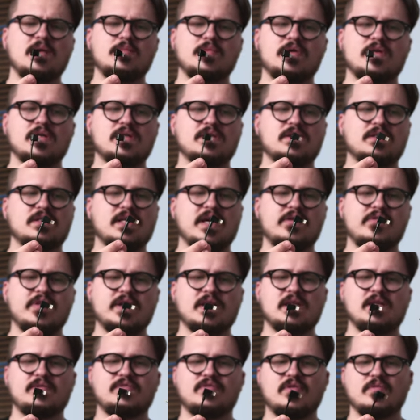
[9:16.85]
I bought it
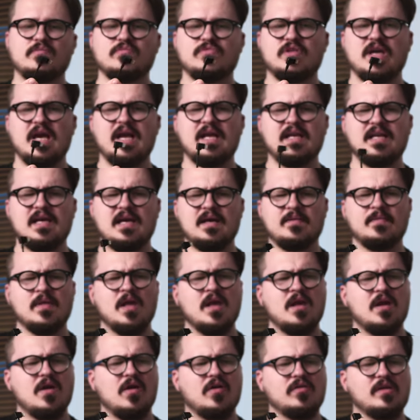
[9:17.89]
directly from China
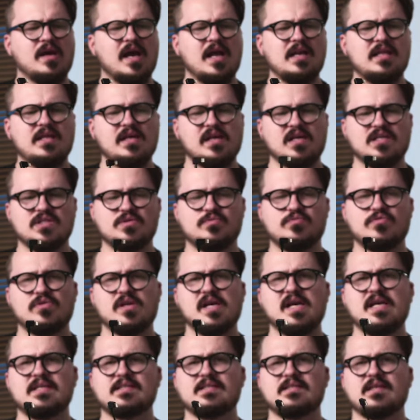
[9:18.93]
on
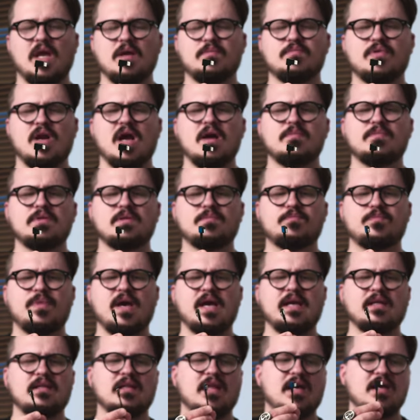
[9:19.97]
AliExpress. I probably
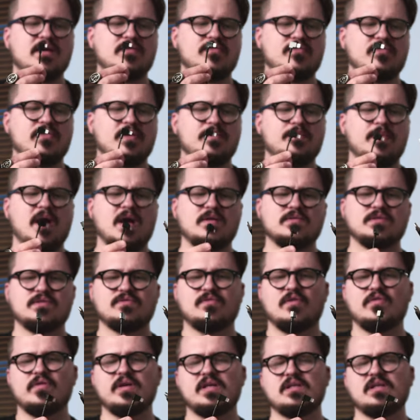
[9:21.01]
paid like £3 for